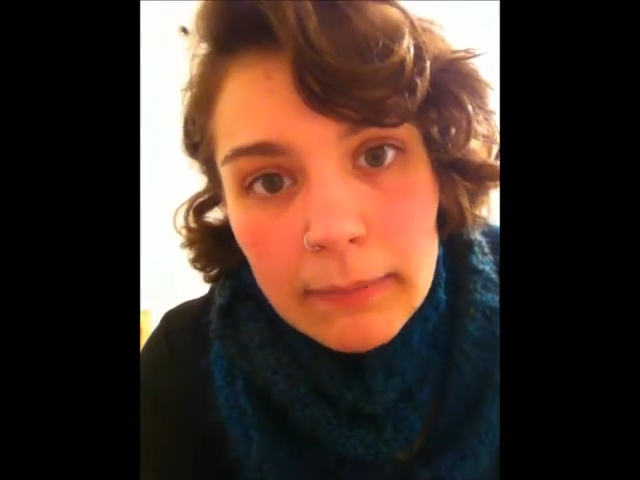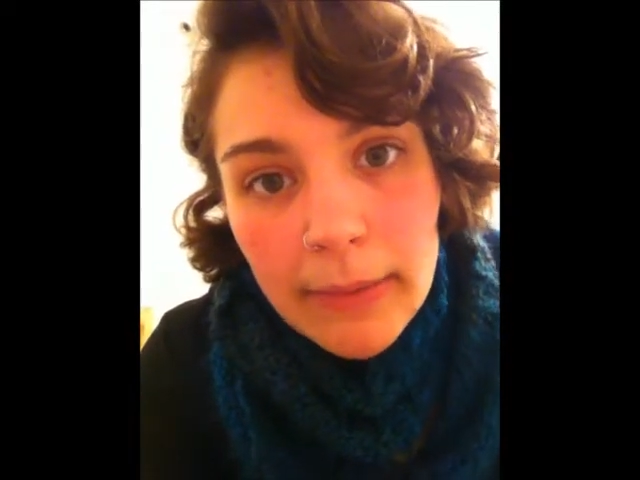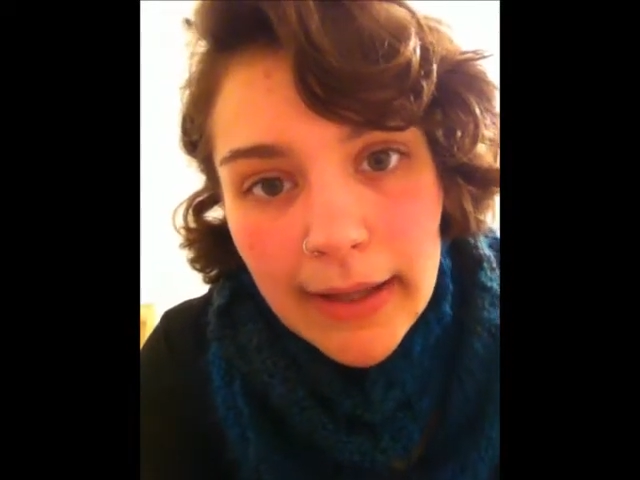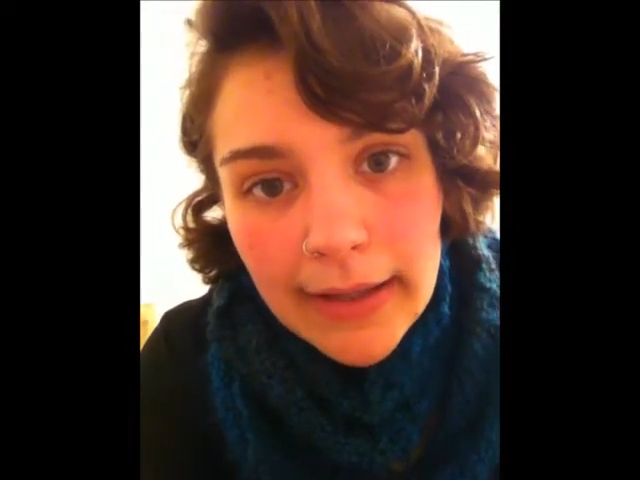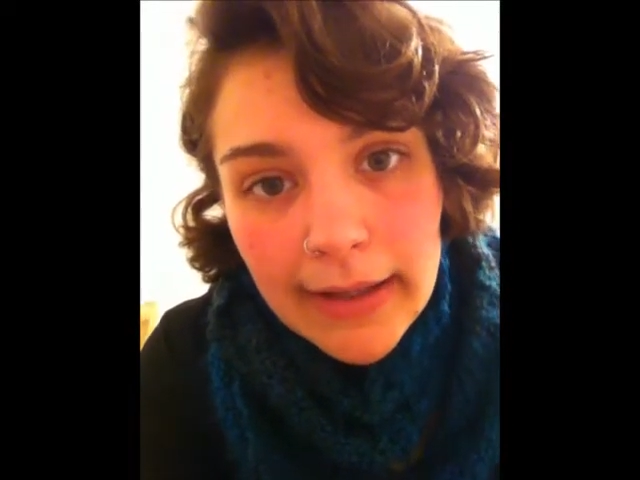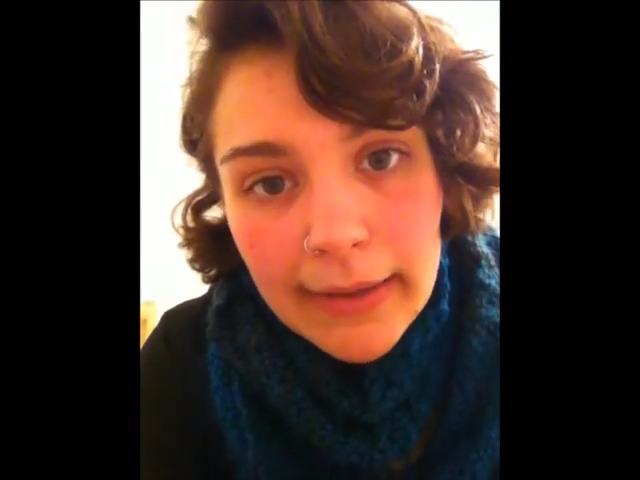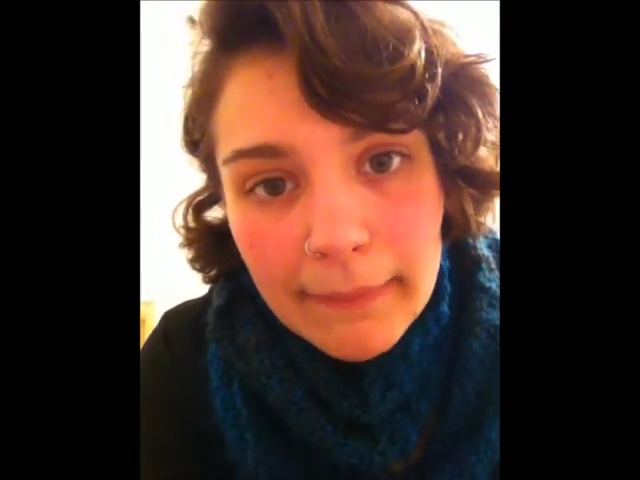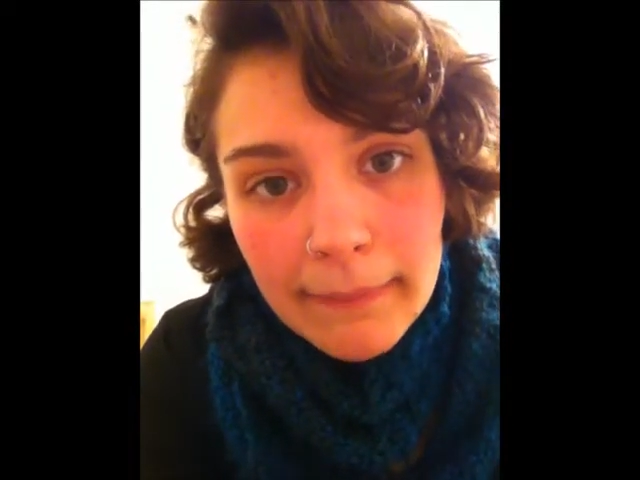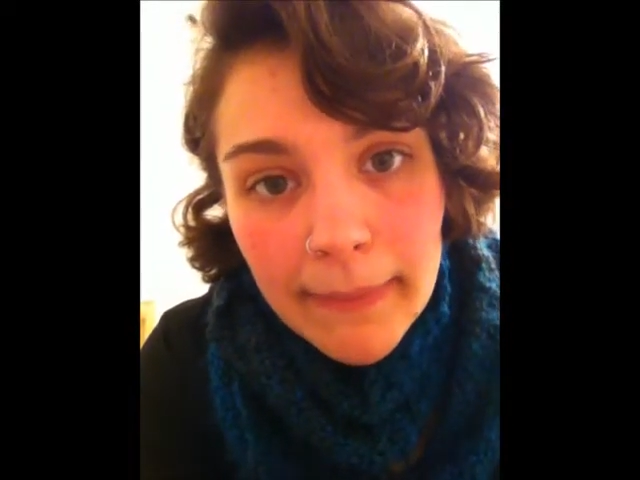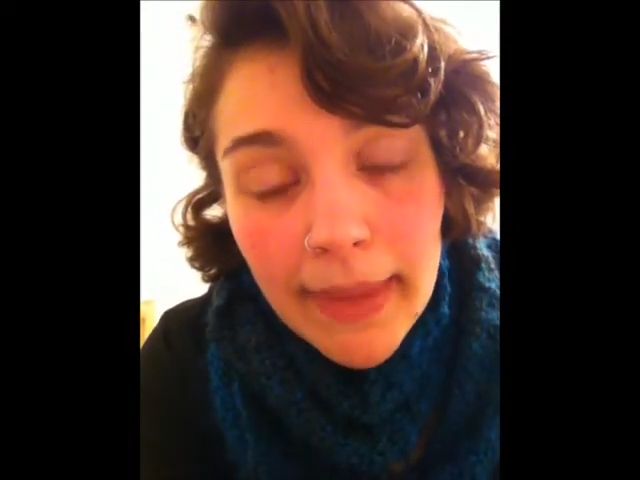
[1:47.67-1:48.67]
But
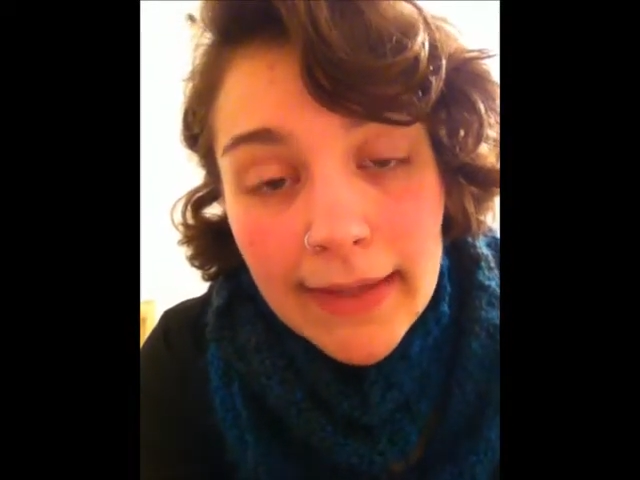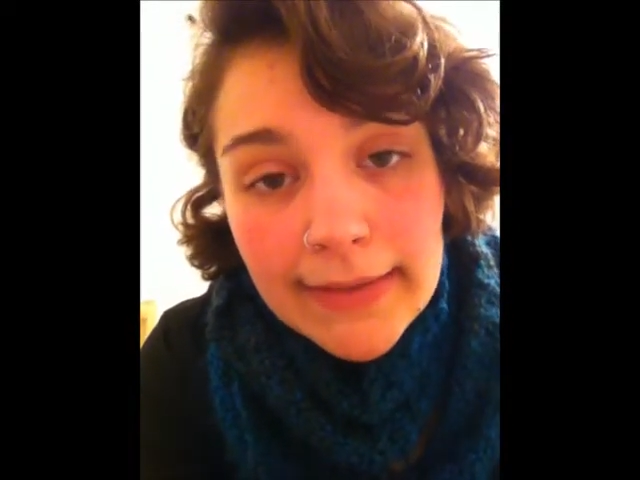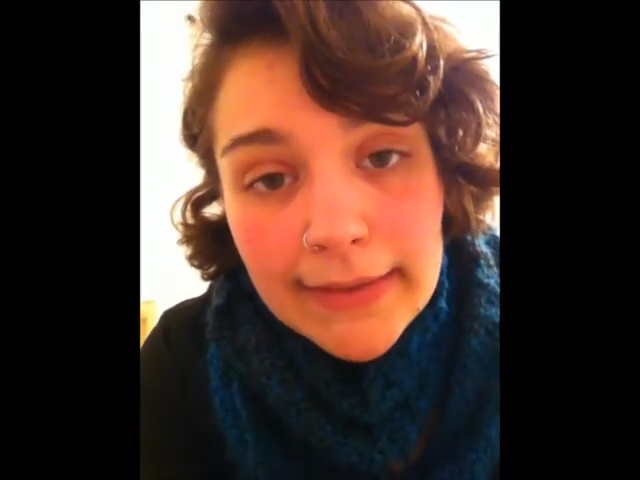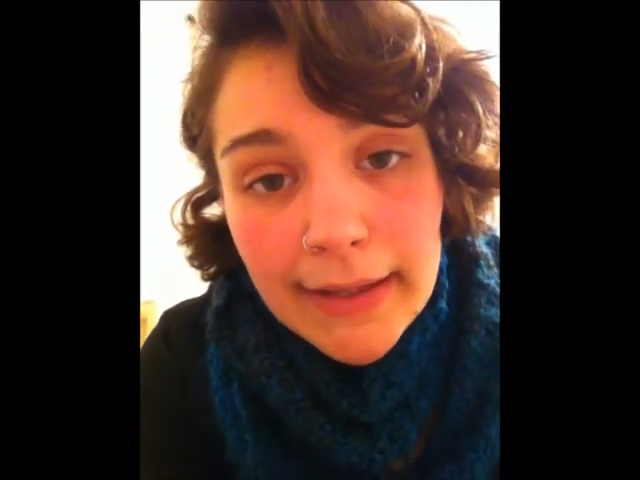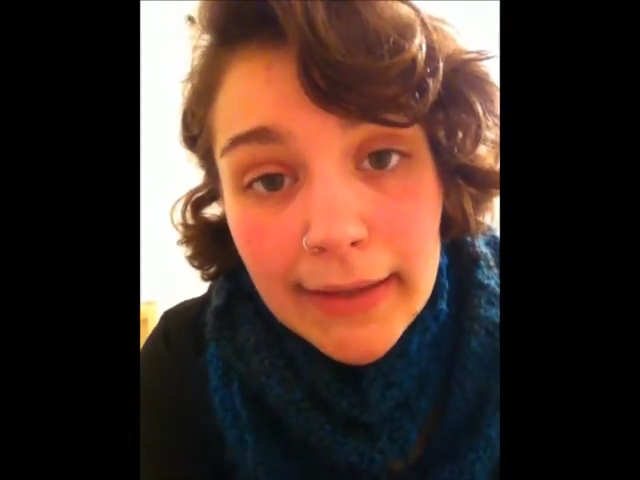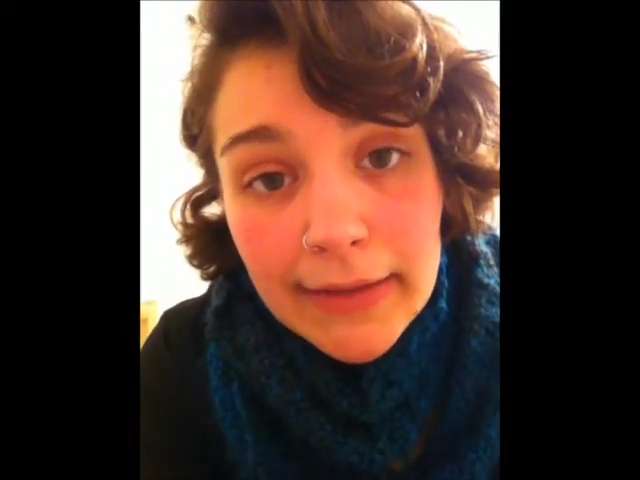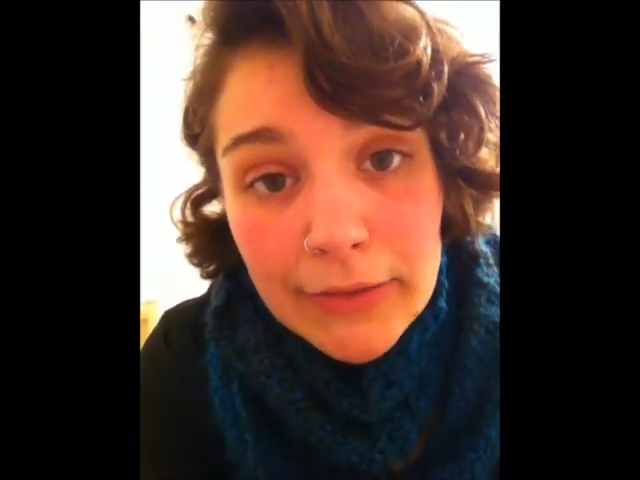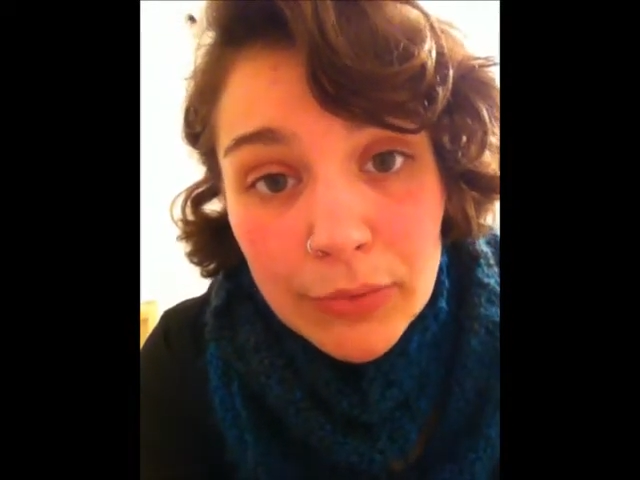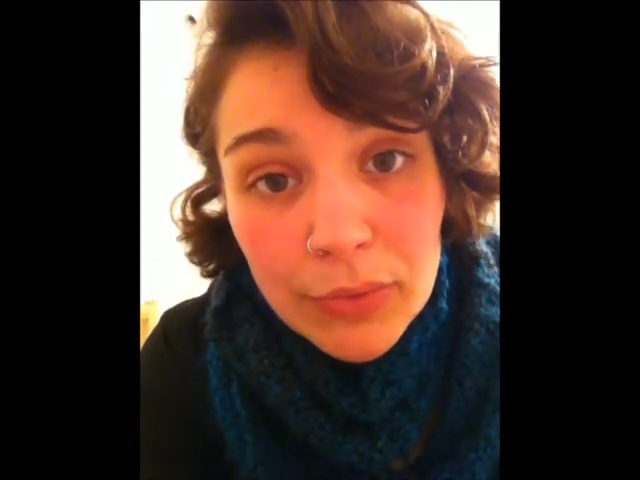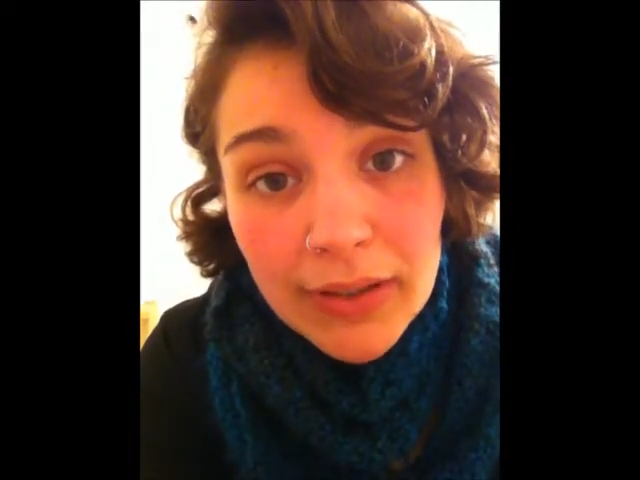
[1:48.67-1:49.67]
that's another
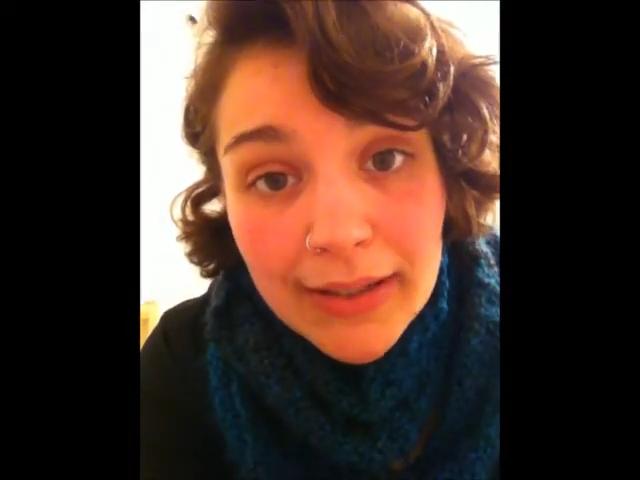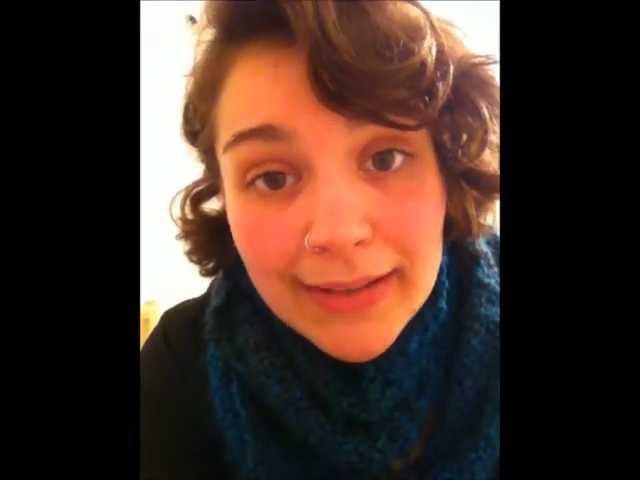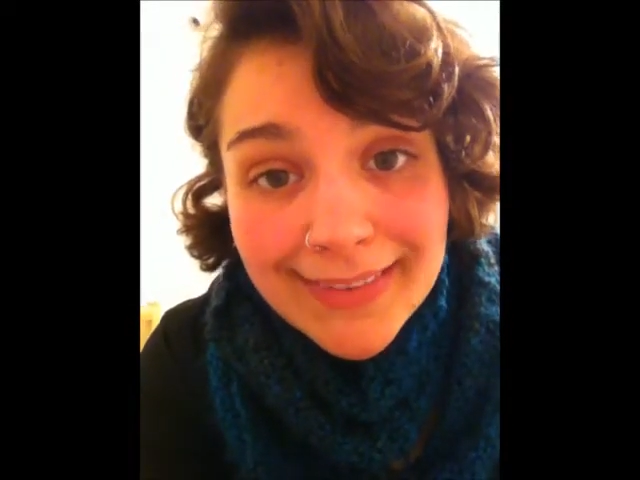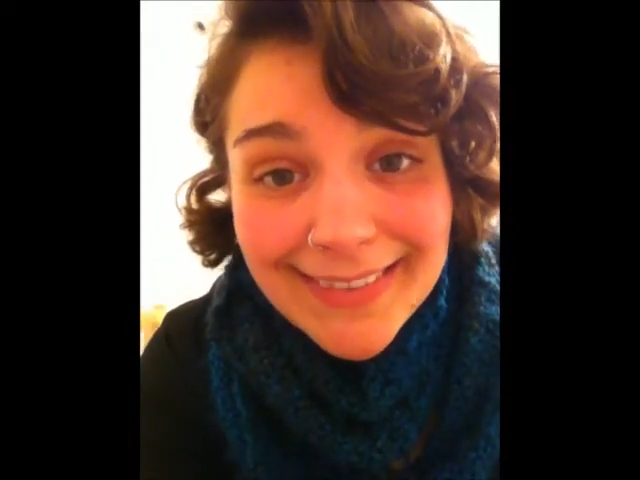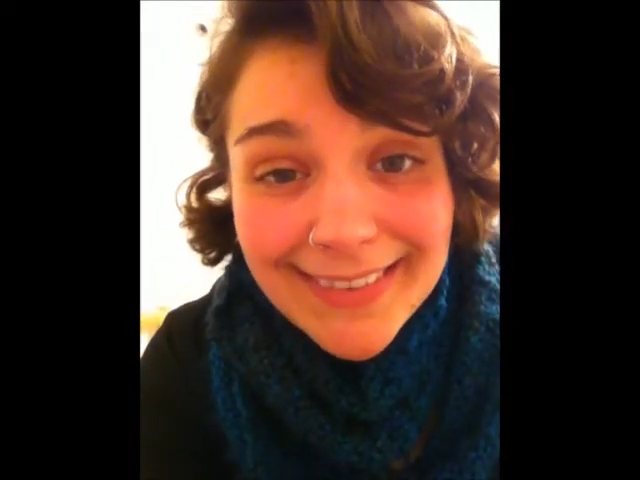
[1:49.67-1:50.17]
story.